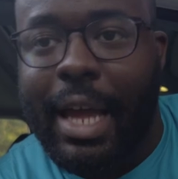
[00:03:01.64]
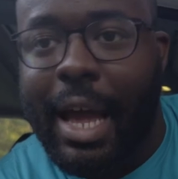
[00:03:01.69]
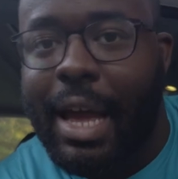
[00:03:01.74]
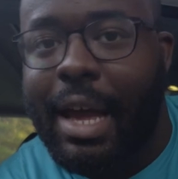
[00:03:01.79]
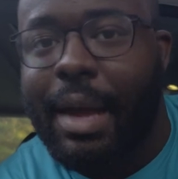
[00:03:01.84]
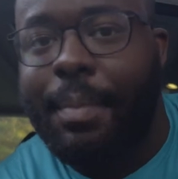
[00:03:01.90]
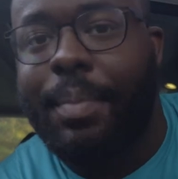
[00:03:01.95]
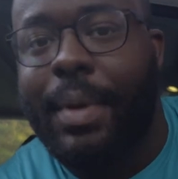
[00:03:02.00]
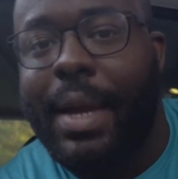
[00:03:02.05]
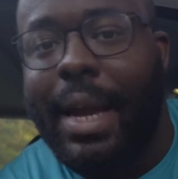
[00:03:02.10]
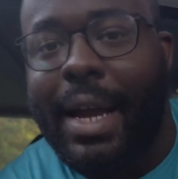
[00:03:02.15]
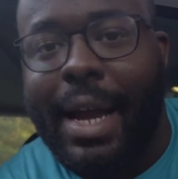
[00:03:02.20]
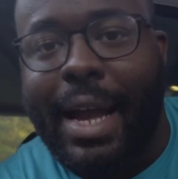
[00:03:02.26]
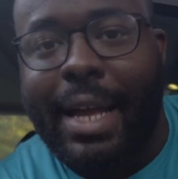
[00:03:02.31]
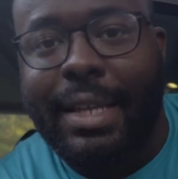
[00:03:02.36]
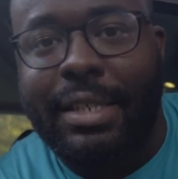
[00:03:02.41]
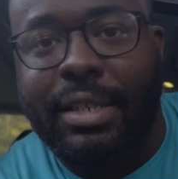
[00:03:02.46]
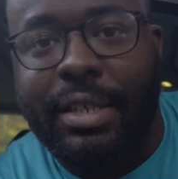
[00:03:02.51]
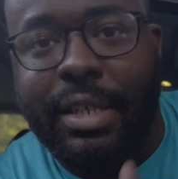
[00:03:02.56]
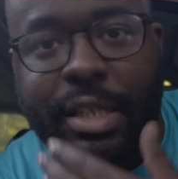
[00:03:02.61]
happy I
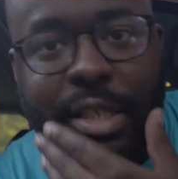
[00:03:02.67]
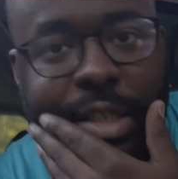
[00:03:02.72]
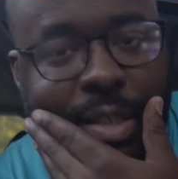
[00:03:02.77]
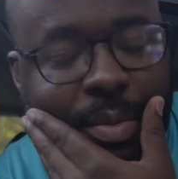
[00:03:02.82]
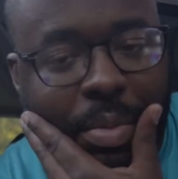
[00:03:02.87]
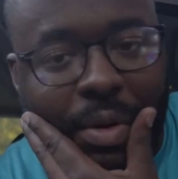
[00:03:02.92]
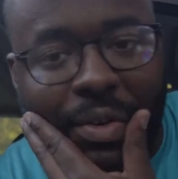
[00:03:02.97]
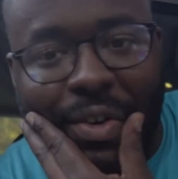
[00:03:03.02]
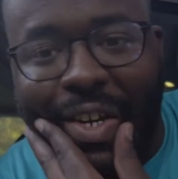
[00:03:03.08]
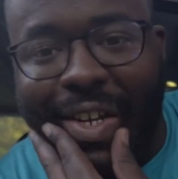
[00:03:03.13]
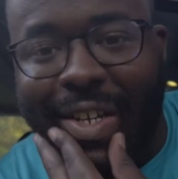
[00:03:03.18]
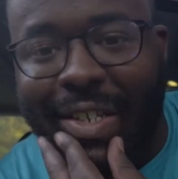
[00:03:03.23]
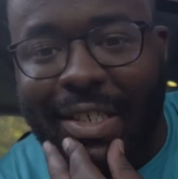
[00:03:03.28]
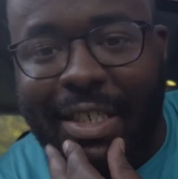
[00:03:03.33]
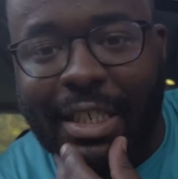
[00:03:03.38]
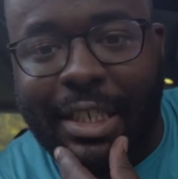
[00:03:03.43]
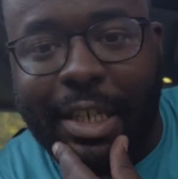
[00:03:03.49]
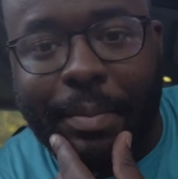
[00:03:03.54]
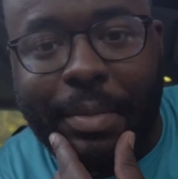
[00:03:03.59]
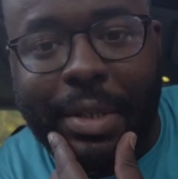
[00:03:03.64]
got to
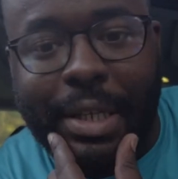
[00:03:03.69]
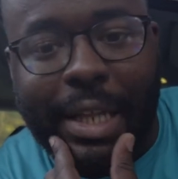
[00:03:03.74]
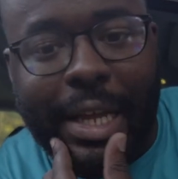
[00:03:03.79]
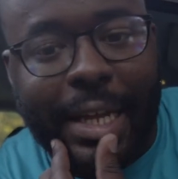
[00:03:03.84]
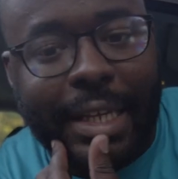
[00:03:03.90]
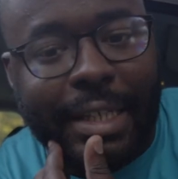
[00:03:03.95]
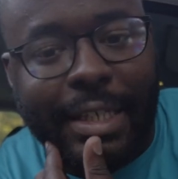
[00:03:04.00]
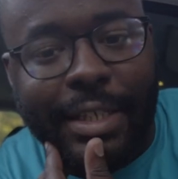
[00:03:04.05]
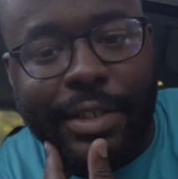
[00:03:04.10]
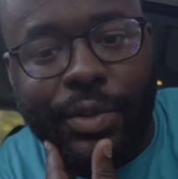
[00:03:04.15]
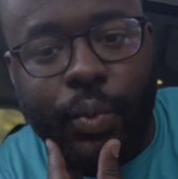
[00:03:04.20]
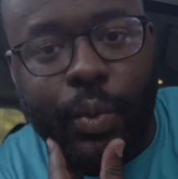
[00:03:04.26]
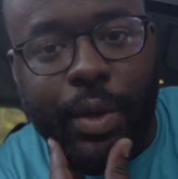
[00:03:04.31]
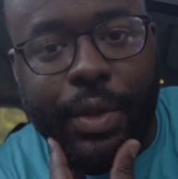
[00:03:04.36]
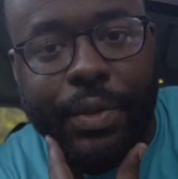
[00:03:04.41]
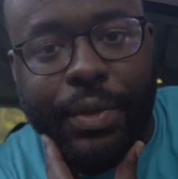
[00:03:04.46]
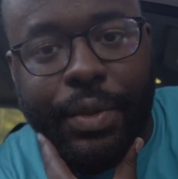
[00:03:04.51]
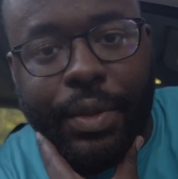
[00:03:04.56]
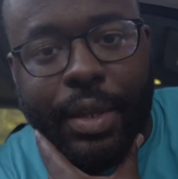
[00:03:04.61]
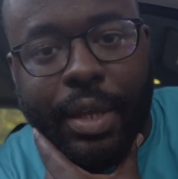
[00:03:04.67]
experience something like this
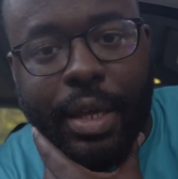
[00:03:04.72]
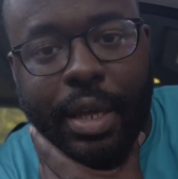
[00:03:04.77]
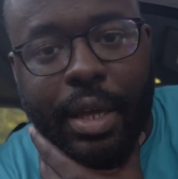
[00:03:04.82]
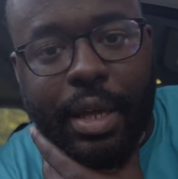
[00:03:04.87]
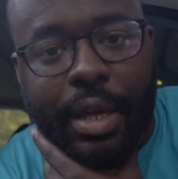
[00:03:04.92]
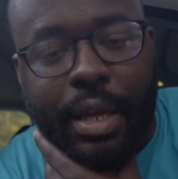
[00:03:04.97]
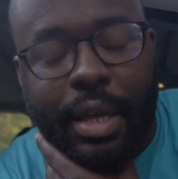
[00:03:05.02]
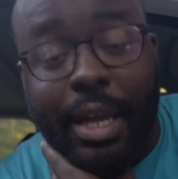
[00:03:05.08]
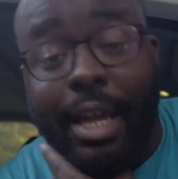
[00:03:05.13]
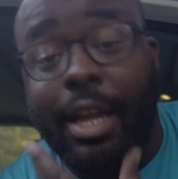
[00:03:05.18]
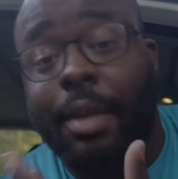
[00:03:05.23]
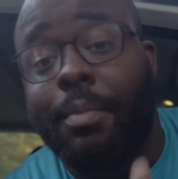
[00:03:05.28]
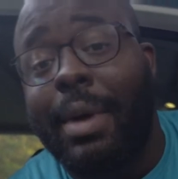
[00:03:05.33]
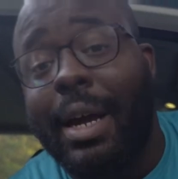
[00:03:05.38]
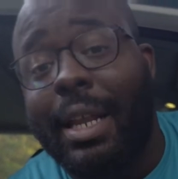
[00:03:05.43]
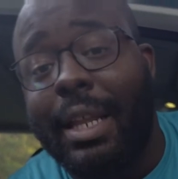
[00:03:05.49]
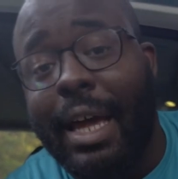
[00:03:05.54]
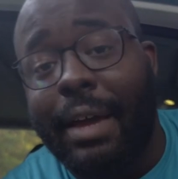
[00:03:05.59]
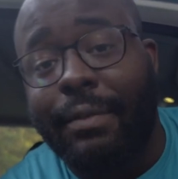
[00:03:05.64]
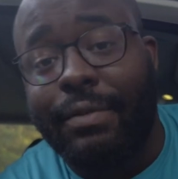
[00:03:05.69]
with in
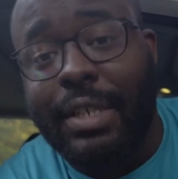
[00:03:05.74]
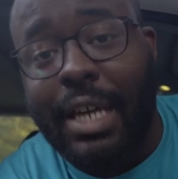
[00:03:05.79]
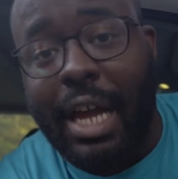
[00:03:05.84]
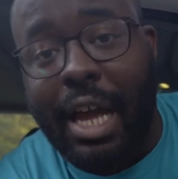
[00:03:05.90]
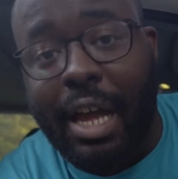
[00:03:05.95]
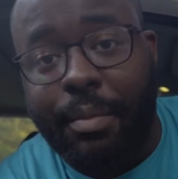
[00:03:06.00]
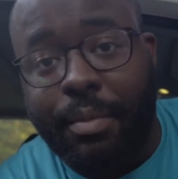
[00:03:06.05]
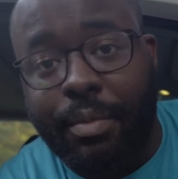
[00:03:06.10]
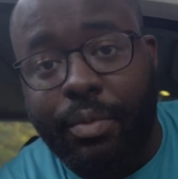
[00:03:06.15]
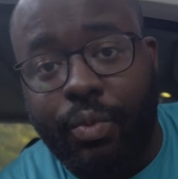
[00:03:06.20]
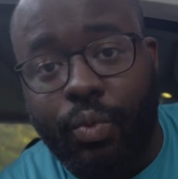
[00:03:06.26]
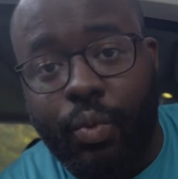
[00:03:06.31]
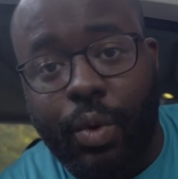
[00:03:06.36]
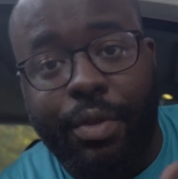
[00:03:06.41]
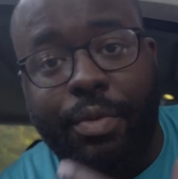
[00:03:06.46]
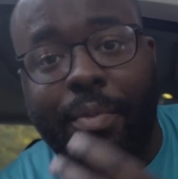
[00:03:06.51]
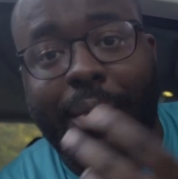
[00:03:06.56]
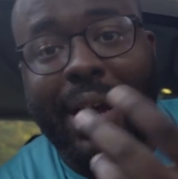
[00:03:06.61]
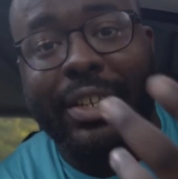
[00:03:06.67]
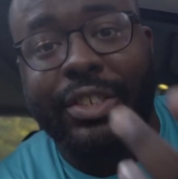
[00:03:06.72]
my lifetime
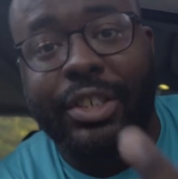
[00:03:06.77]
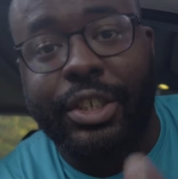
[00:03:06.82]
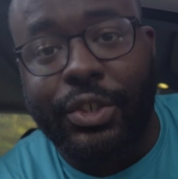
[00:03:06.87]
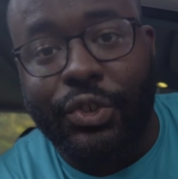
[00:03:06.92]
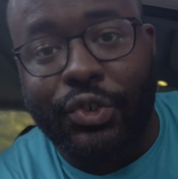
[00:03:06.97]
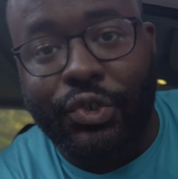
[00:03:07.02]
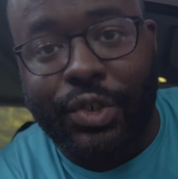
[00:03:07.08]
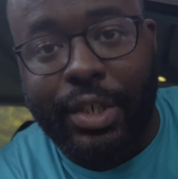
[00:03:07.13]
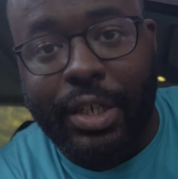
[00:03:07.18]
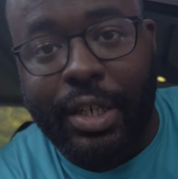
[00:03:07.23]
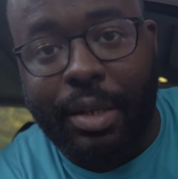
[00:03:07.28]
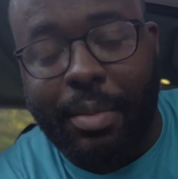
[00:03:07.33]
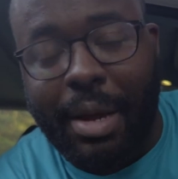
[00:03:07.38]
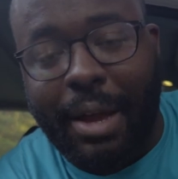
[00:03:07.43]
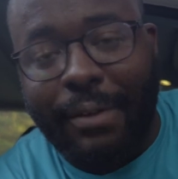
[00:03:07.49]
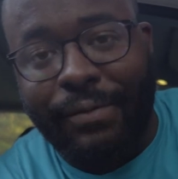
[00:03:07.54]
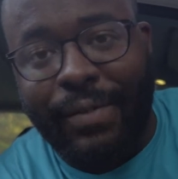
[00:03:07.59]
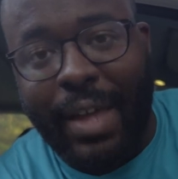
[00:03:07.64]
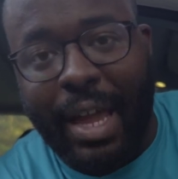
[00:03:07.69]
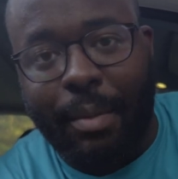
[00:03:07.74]
with my children and
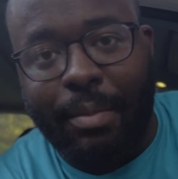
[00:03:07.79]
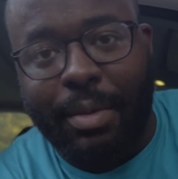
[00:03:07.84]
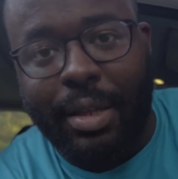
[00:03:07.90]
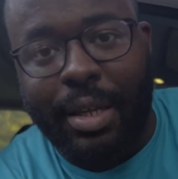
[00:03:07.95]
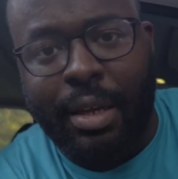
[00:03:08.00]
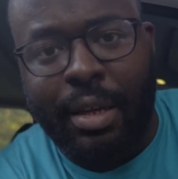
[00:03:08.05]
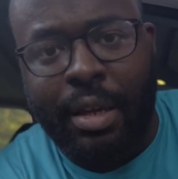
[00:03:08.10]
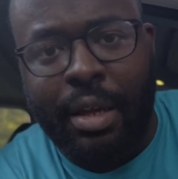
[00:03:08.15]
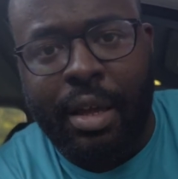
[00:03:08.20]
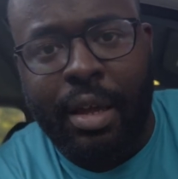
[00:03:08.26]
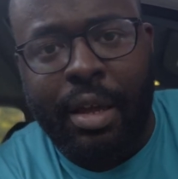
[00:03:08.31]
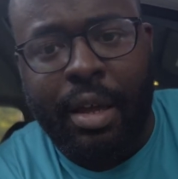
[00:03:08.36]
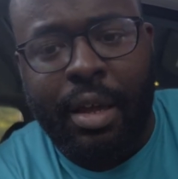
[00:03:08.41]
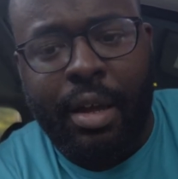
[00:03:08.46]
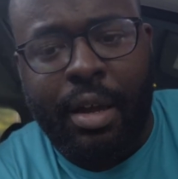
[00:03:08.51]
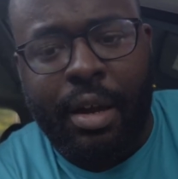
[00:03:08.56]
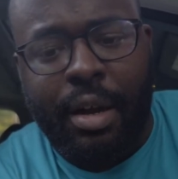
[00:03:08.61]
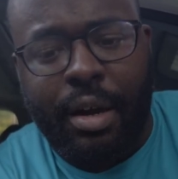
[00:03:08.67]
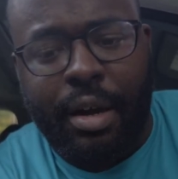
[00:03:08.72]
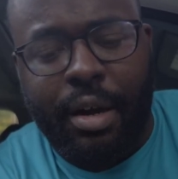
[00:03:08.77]
my family.
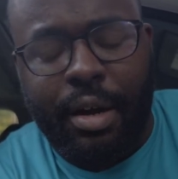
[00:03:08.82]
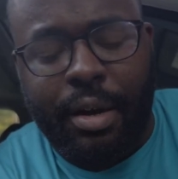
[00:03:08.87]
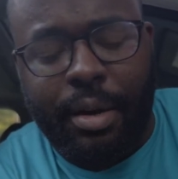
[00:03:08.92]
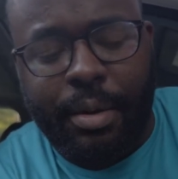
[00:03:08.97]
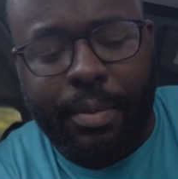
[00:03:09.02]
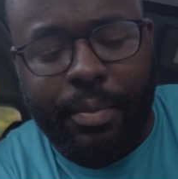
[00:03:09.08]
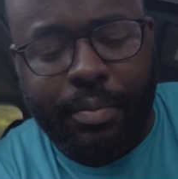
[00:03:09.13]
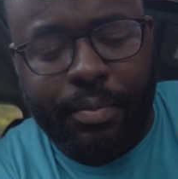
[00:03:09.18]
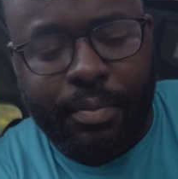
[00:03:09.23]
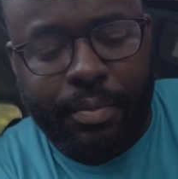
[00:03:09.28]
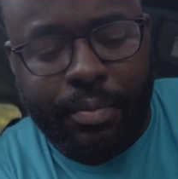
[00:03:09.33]
Um,